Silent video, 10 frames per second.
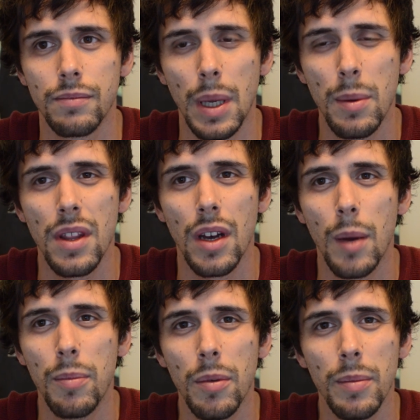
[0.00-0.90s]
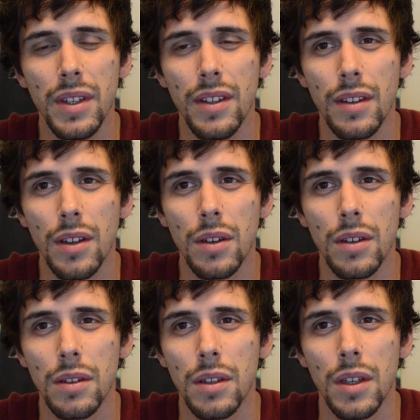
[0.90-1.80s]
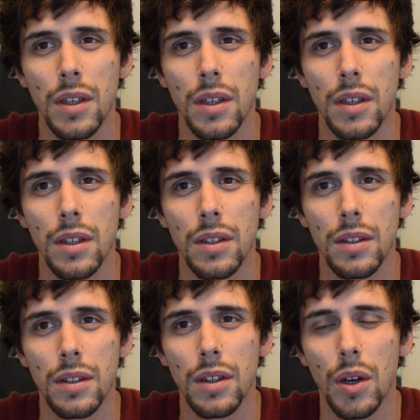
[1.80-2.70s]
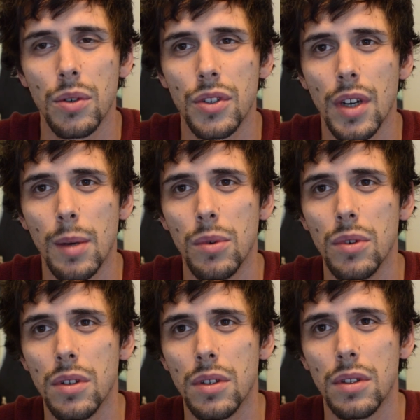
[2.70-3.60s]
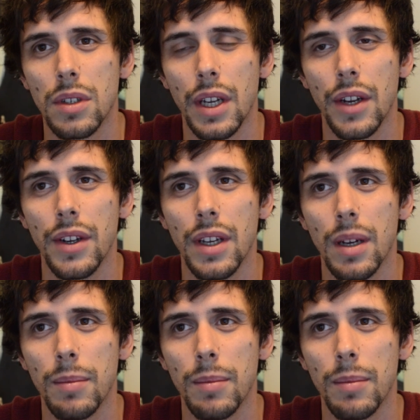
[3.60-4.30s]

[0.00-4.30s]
maybe the upper mids, low, low treble area.